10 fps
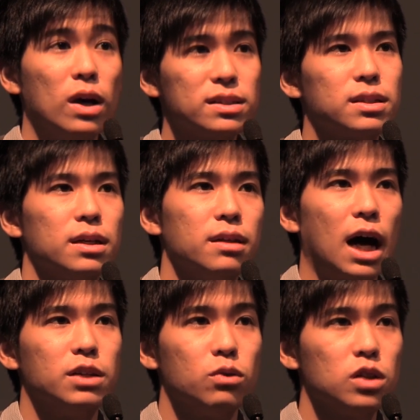Western
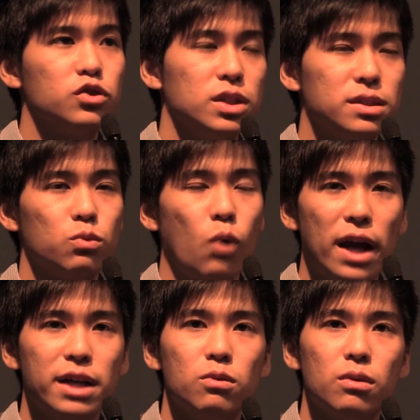ideologies
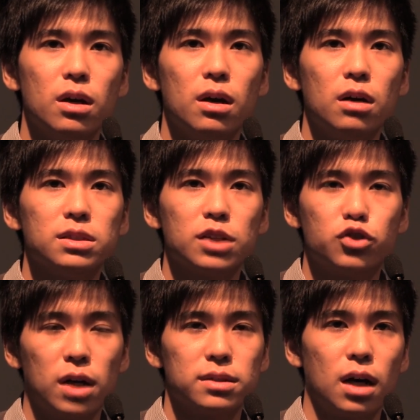value,
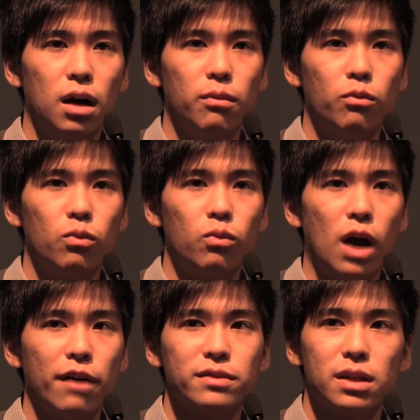such as, um,
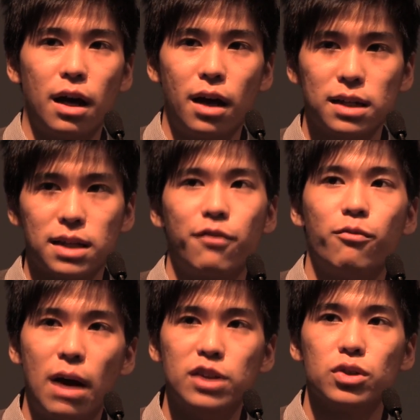as, as
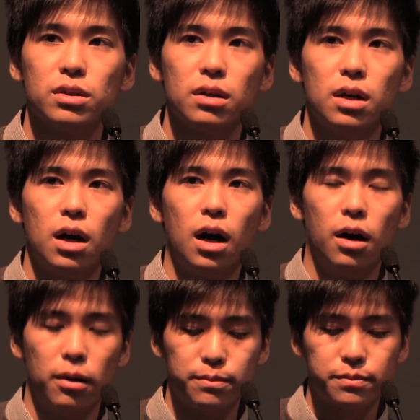I've mentioned,
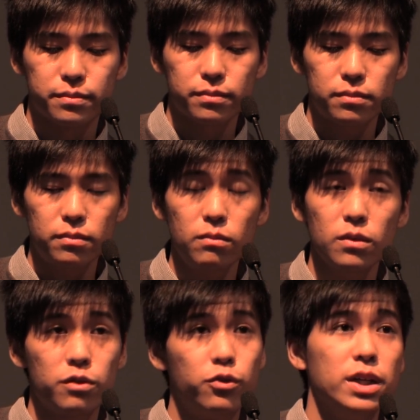um,
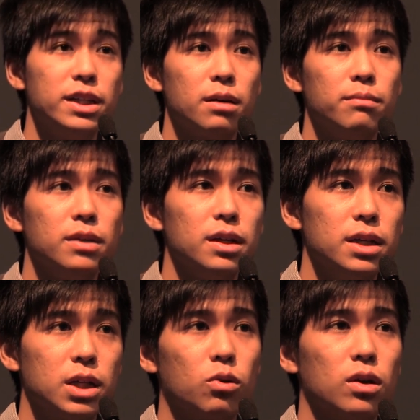freedom,
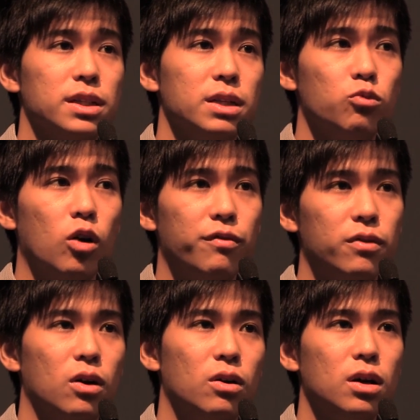equality, rule
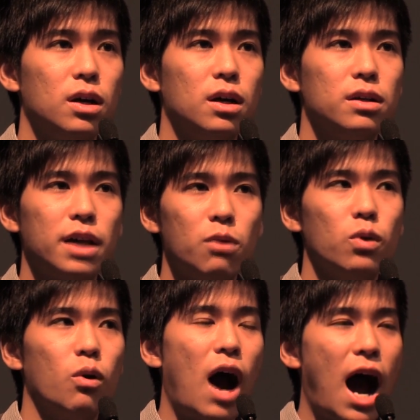of law,
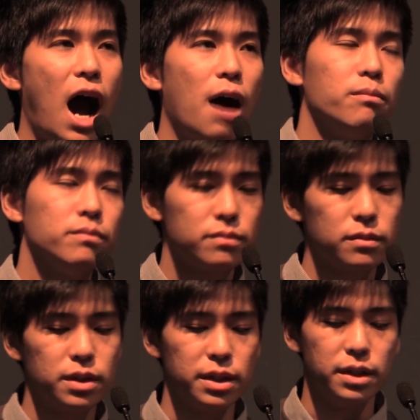that will harm
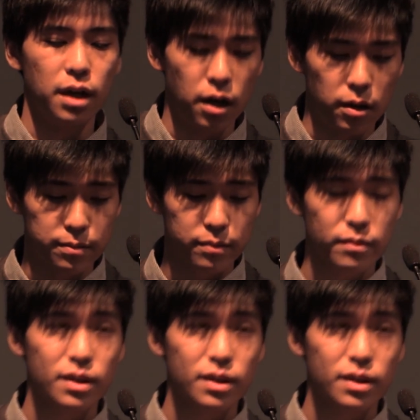the um,